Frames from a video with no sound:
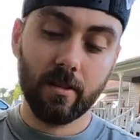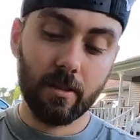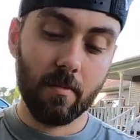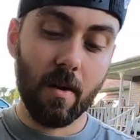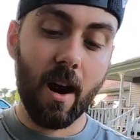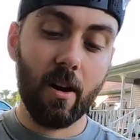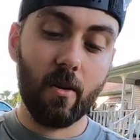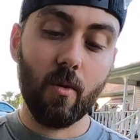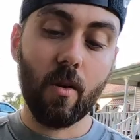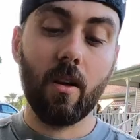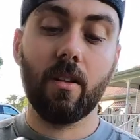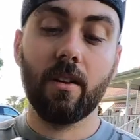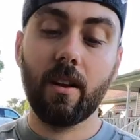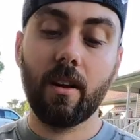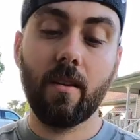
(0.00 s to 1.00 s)
some high
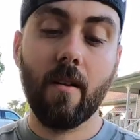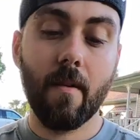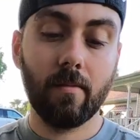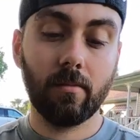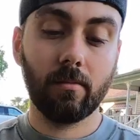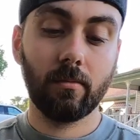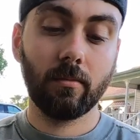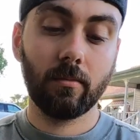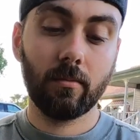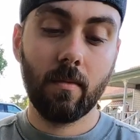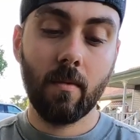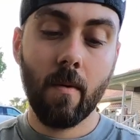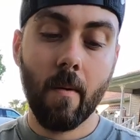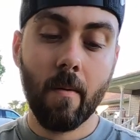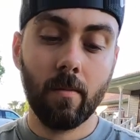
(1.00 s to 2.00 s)
quality
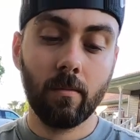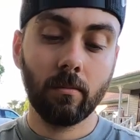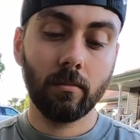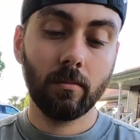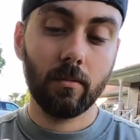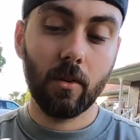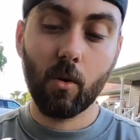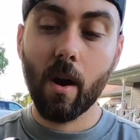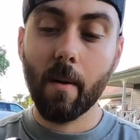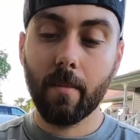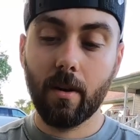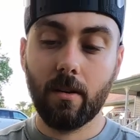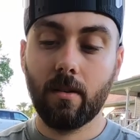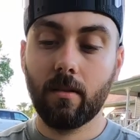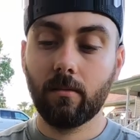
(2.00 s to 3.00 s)

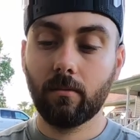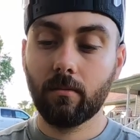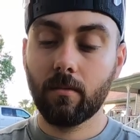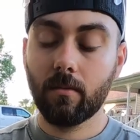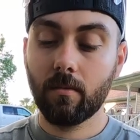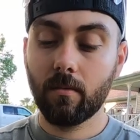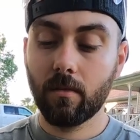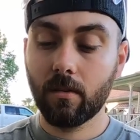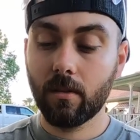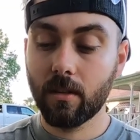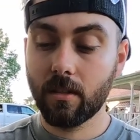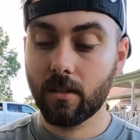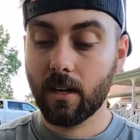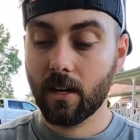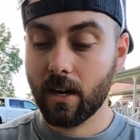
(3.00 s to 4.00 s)
equipment,
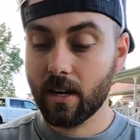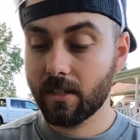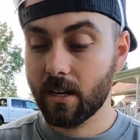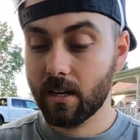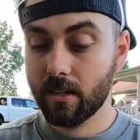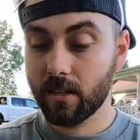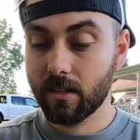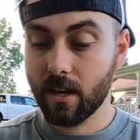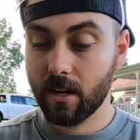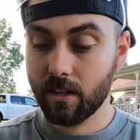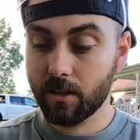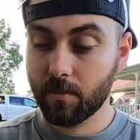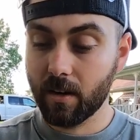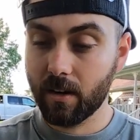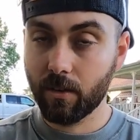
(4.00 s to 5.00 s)
because like I said, this thing
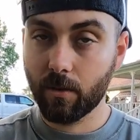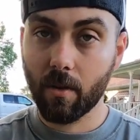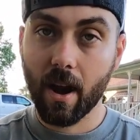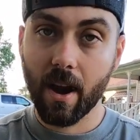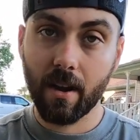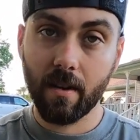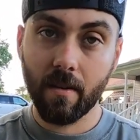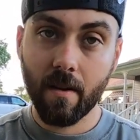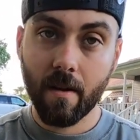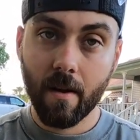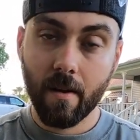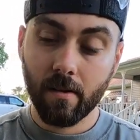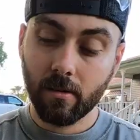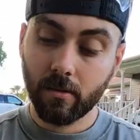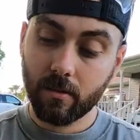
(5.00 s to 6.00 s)
has been in the rain
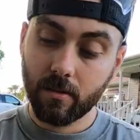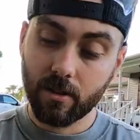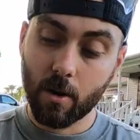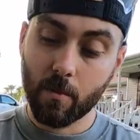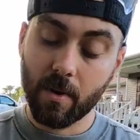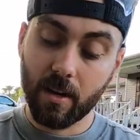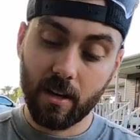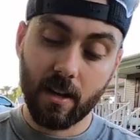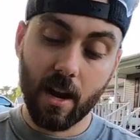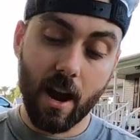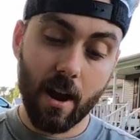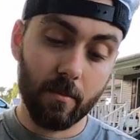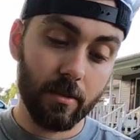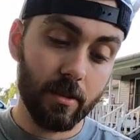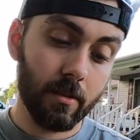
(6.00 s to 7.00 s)
so many
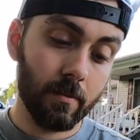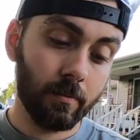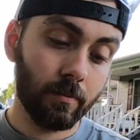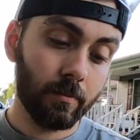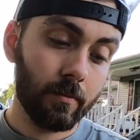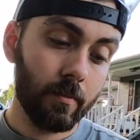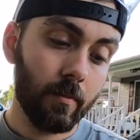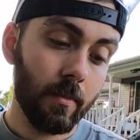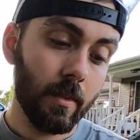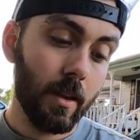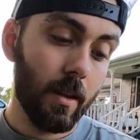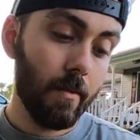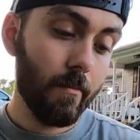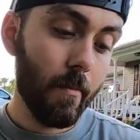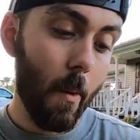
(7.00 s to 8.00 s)
times,
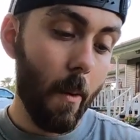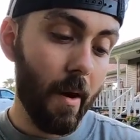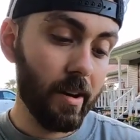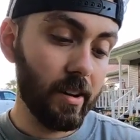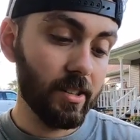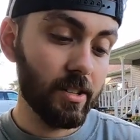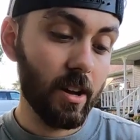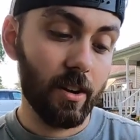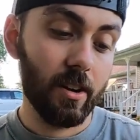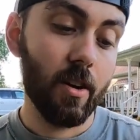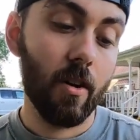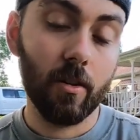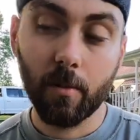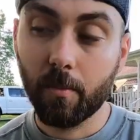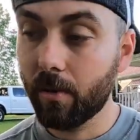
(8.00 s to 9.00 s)
and it's not a
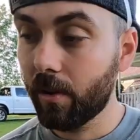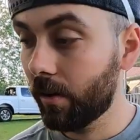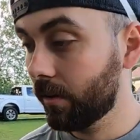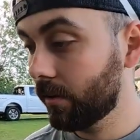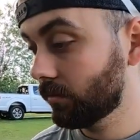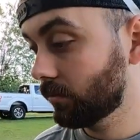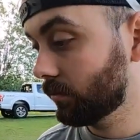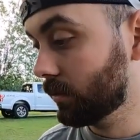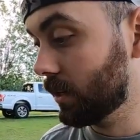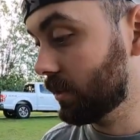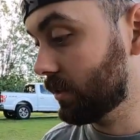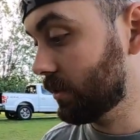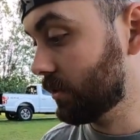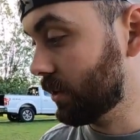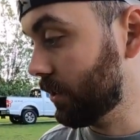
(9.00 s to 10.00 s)
Carter plug
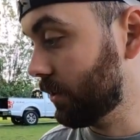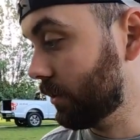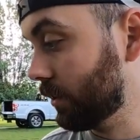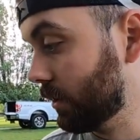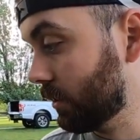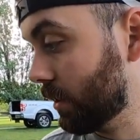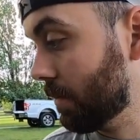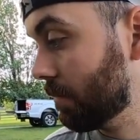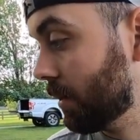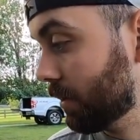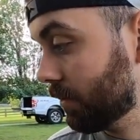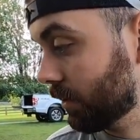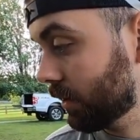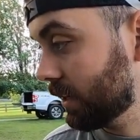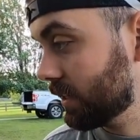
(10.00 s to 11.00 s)
because there's other good thumb
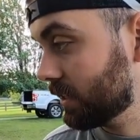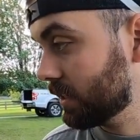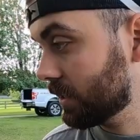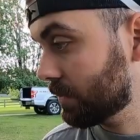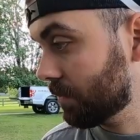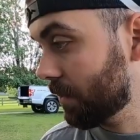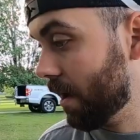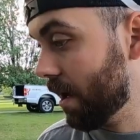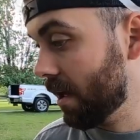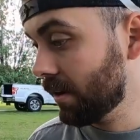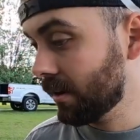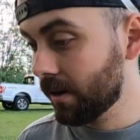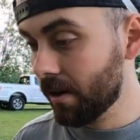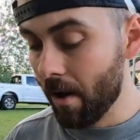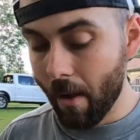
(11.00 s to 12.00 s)
button releases, but
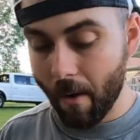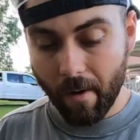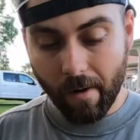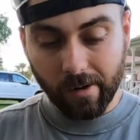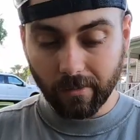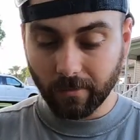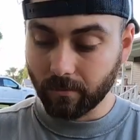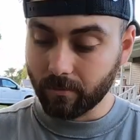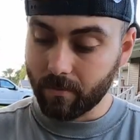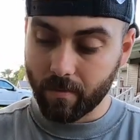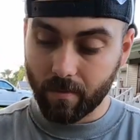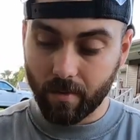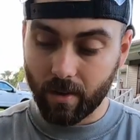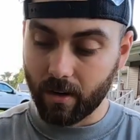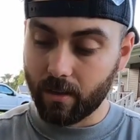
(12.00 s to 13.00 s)

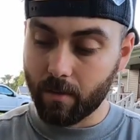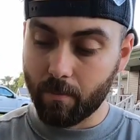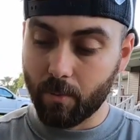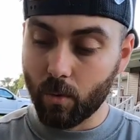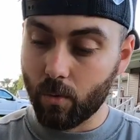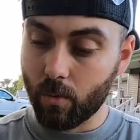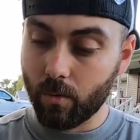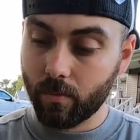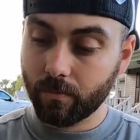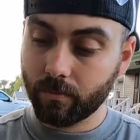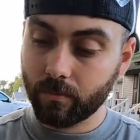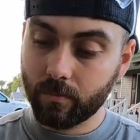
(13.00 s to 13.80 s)
like the pull,